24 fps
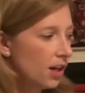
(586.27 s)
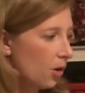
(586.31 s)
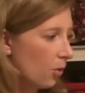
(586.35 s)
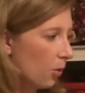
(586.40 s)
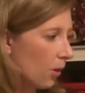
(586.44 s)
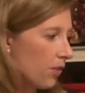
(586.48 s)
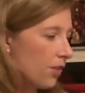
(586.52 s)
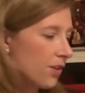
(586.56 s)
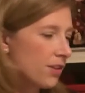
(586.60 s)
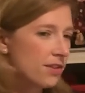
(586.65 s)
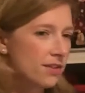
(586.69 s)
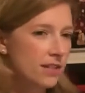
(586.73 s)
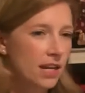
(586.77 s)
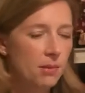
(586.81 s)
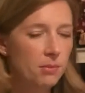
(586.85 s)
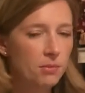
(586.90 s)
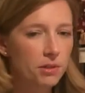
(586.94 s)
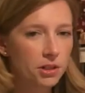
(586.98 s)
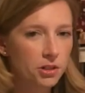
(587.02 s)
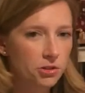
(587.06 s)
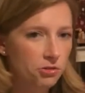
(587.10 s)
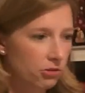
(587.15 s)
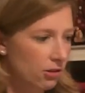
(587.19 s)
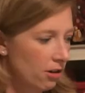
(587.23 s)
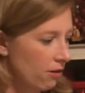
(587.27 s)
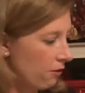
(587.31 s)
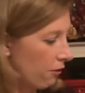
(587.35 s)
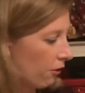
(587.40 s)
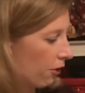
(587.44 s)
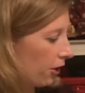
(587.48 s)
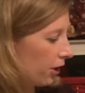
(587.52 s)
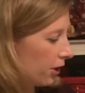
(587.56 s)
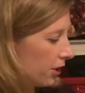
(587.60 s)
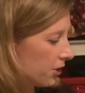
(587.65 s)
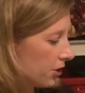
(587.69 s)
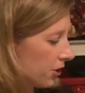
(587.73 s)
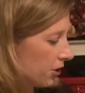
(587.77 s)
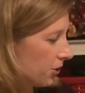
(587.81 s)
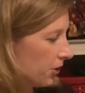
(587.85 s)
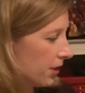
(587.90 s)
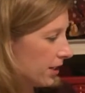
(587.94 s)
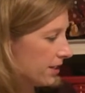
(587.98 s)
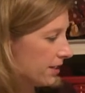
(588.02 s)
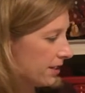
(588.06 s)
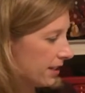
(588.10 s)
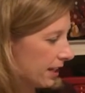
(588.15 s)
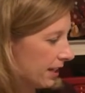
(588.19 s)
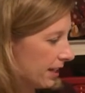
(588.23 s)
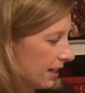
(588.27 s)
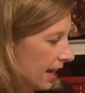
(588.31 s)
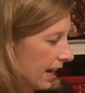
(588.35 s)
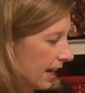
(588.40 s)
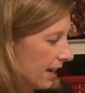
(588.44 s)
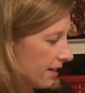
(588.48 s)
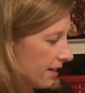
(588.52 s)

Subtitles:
What this statement is referring to is the